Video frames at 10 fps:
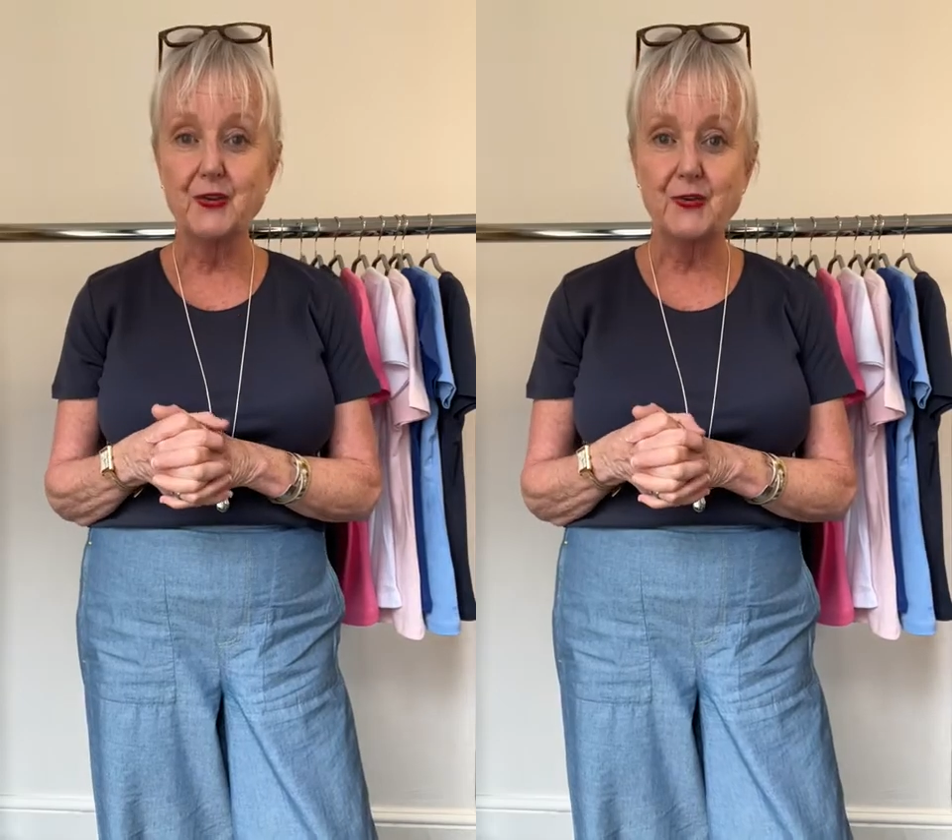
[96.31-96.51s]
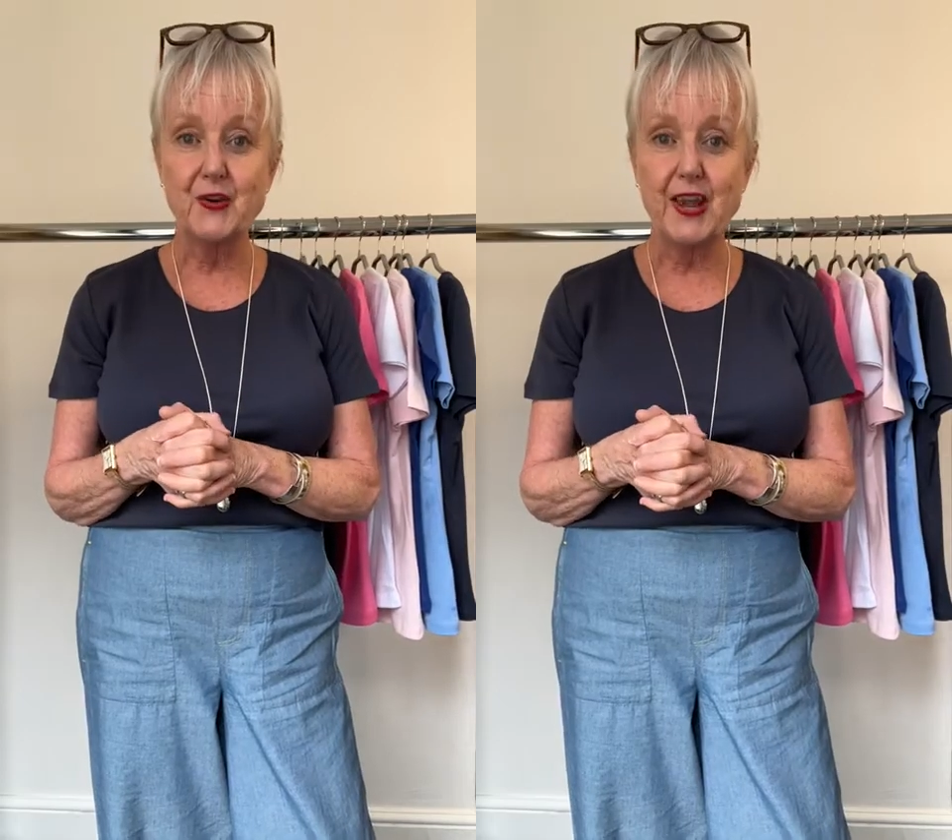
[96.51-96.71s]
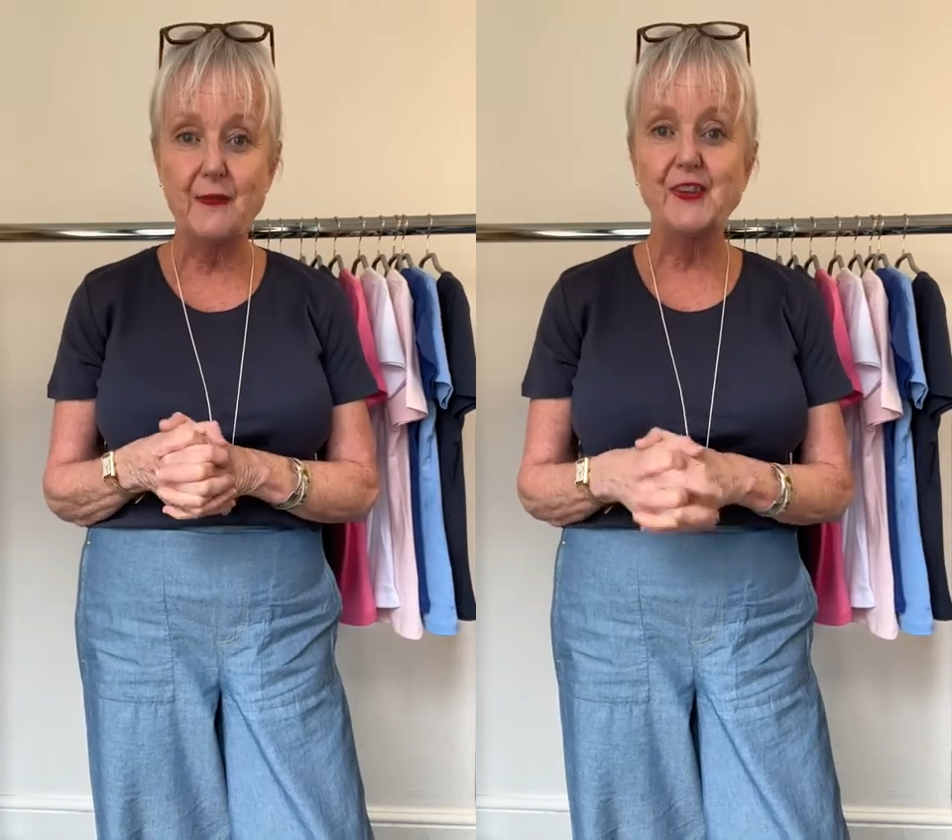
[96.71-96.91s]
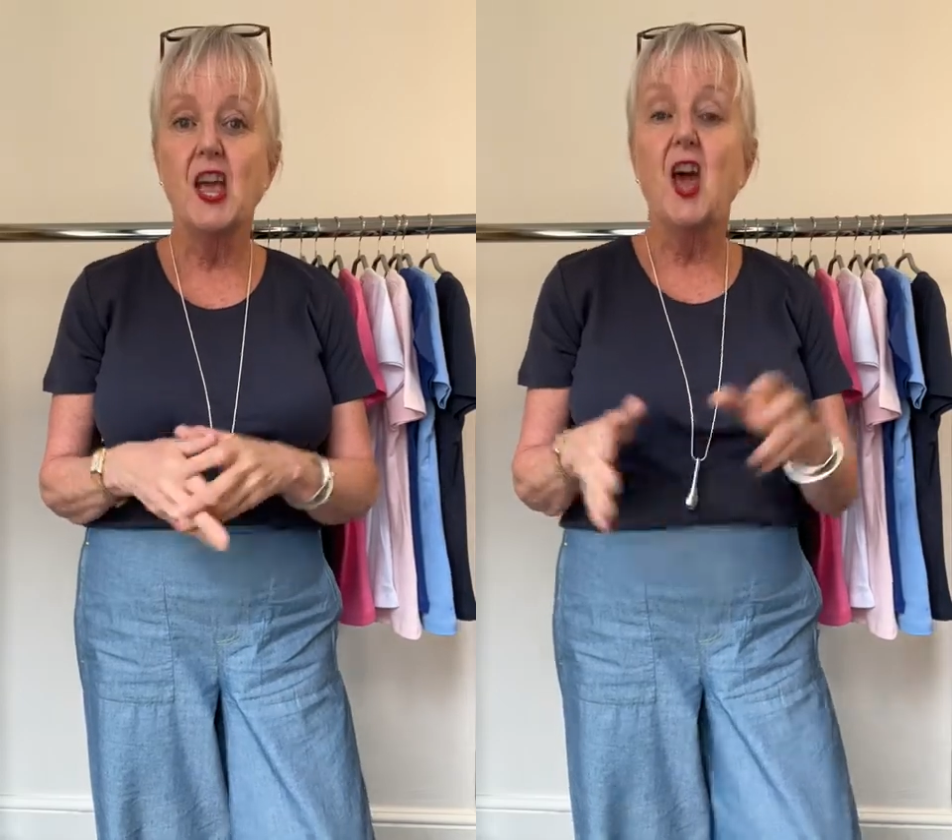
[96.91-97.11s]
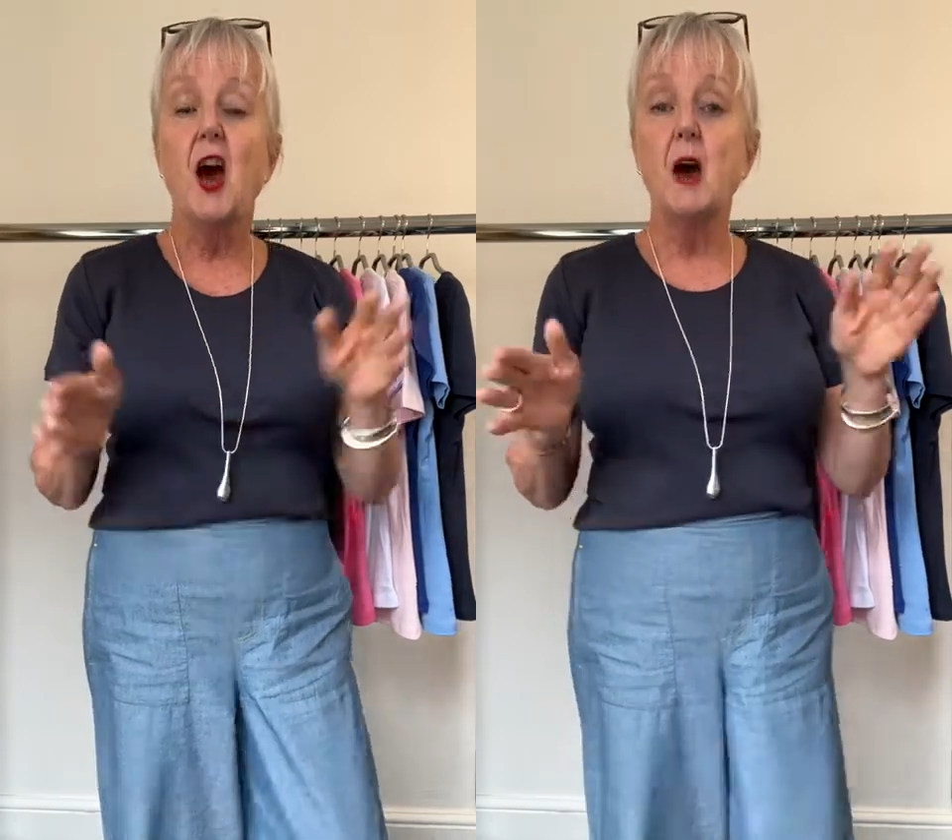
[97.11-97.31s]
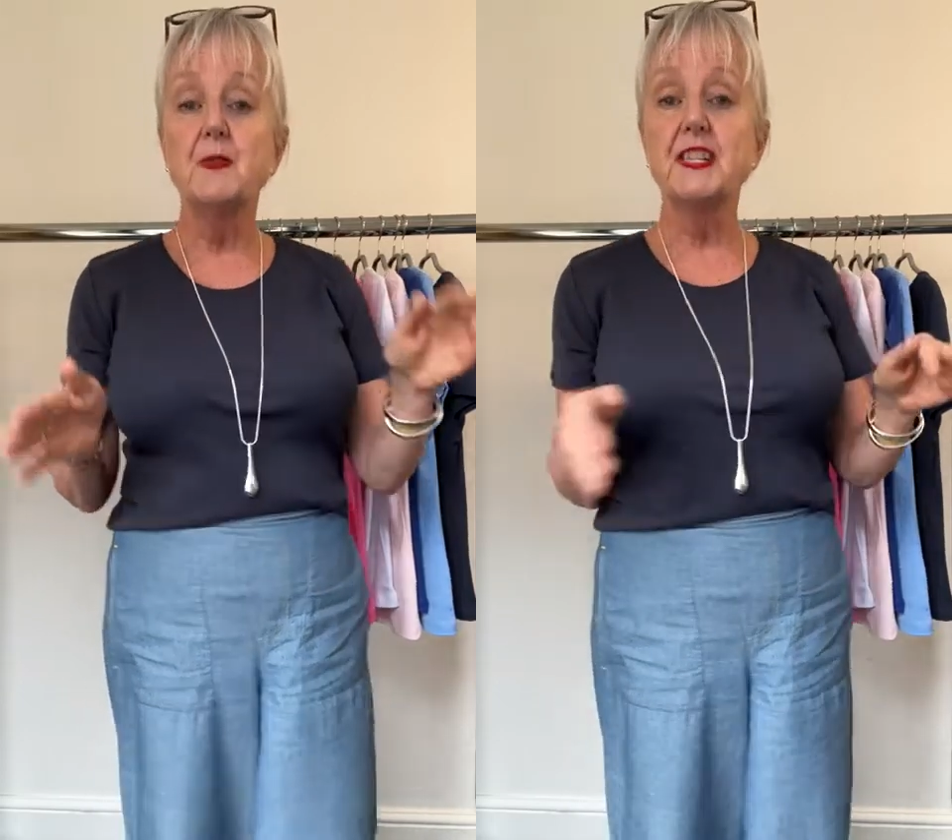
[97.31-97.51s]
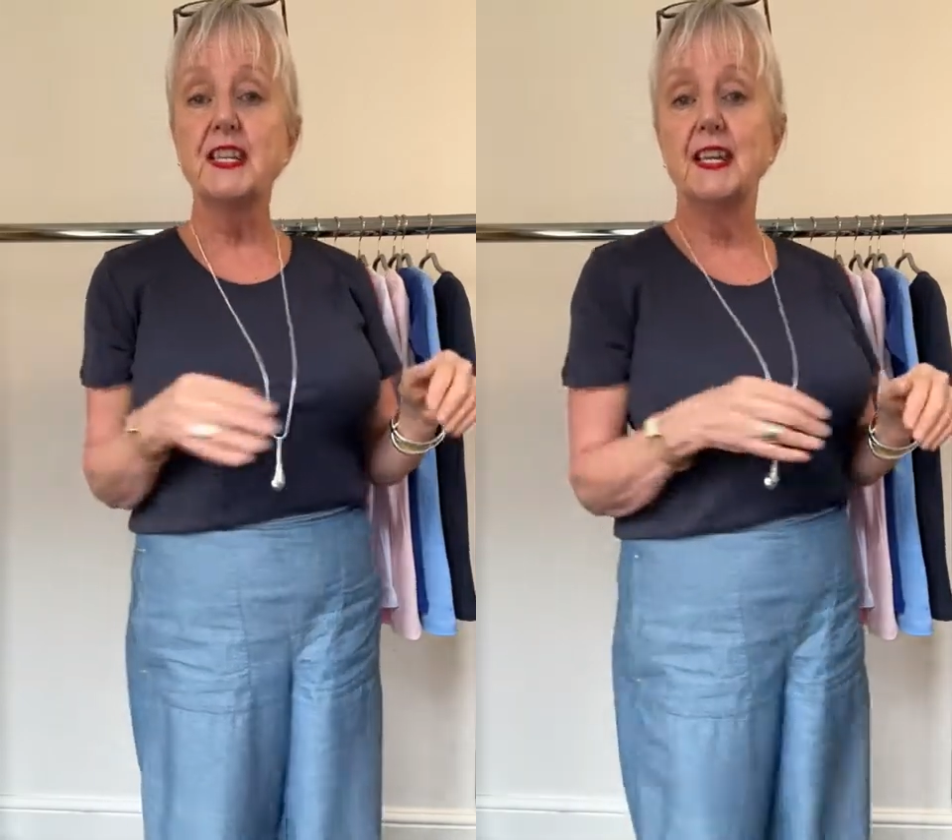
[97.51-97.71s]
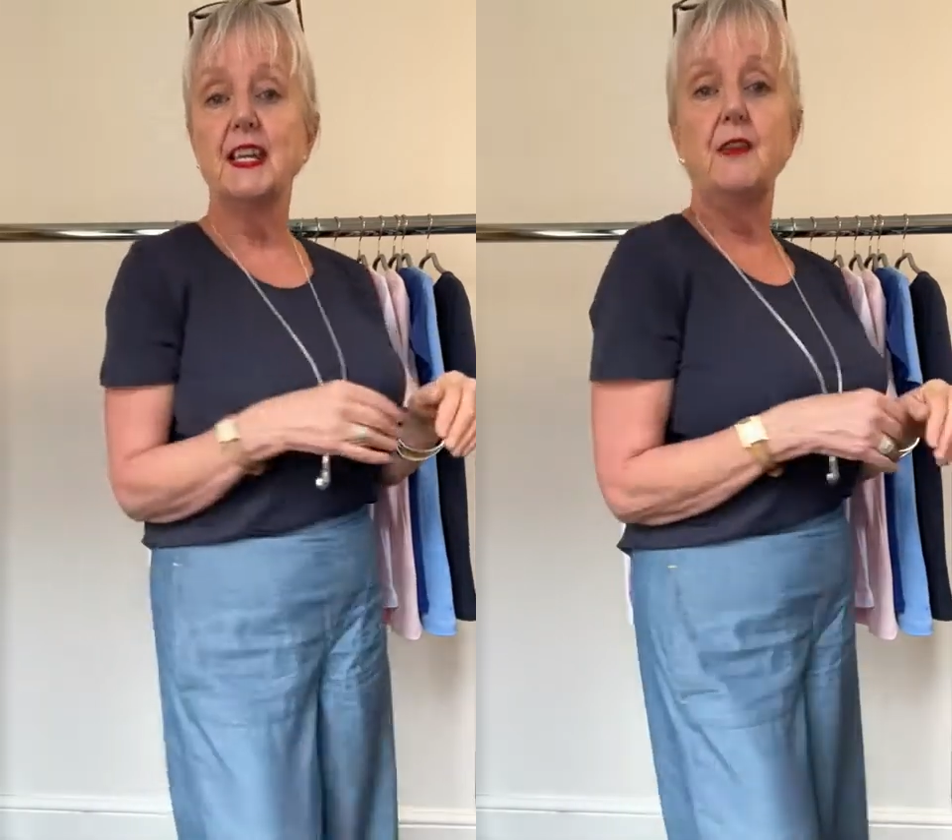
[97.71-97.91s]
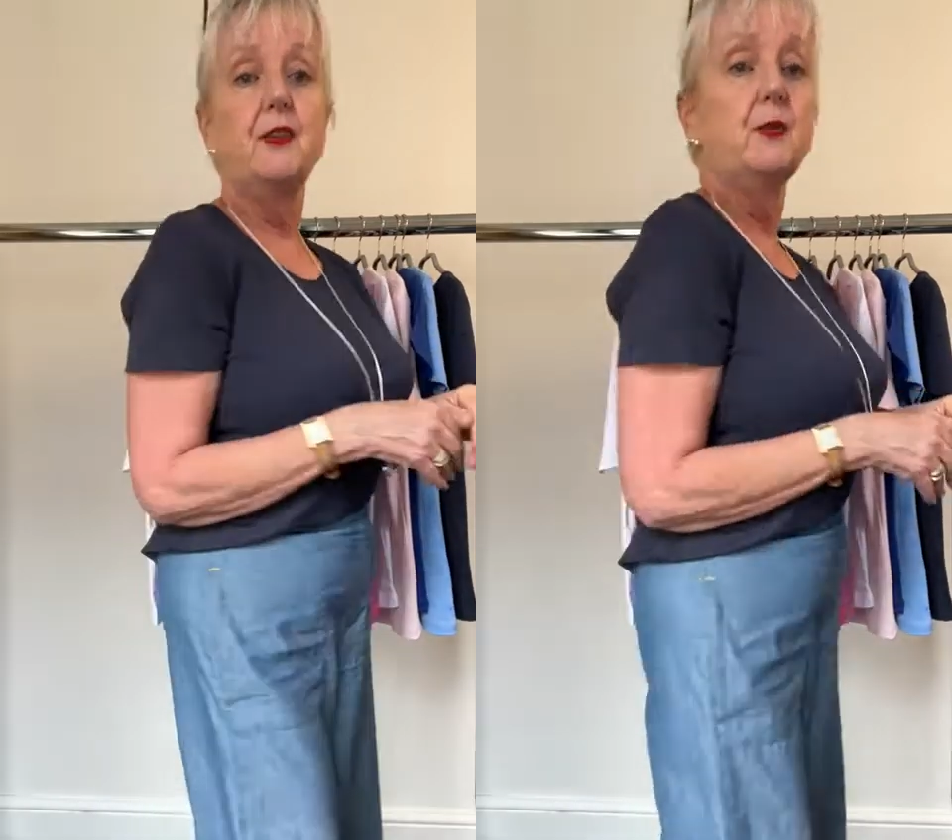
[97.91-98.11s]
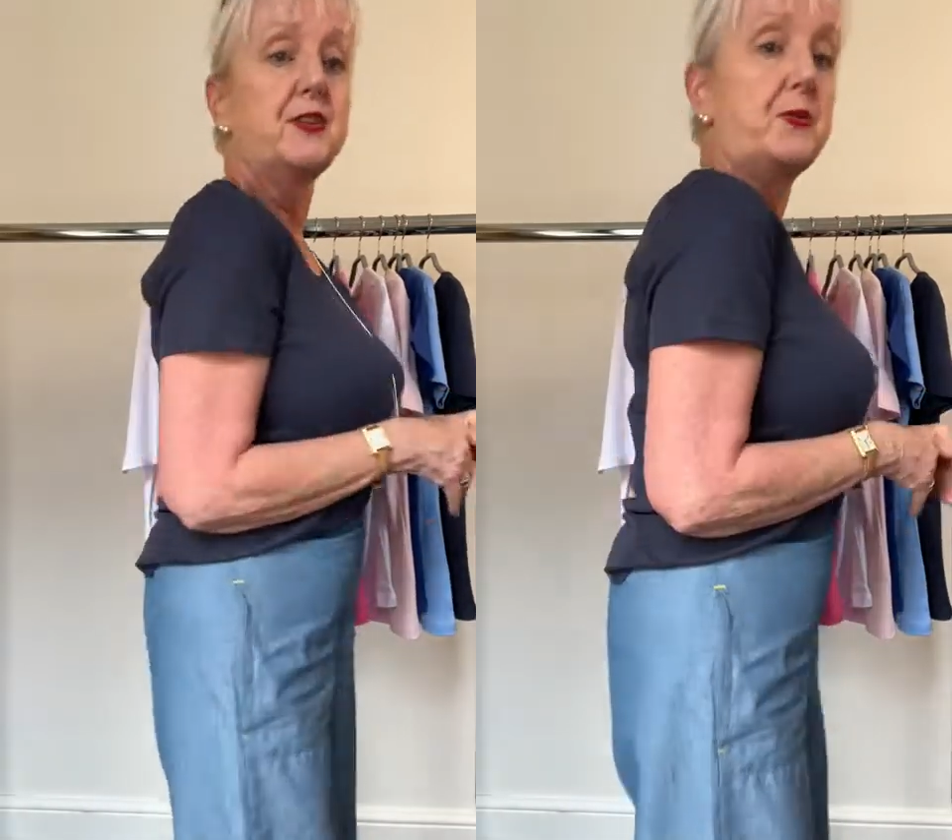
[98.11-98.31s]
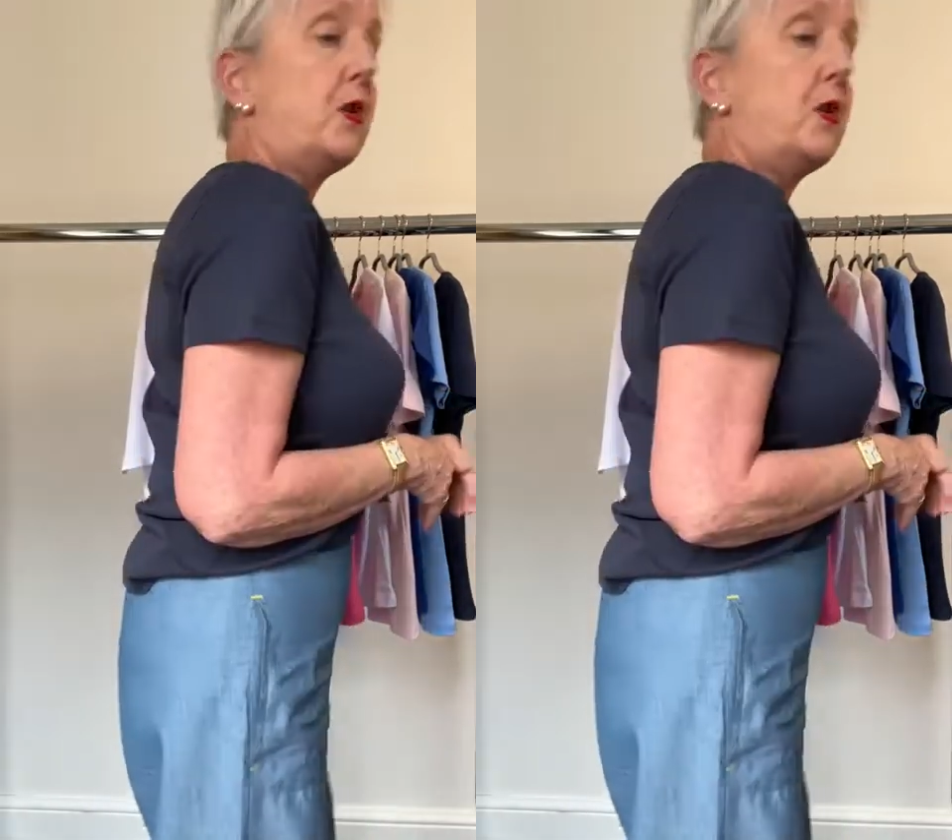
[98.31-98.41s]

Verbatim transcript: drift. I'm just going to give you a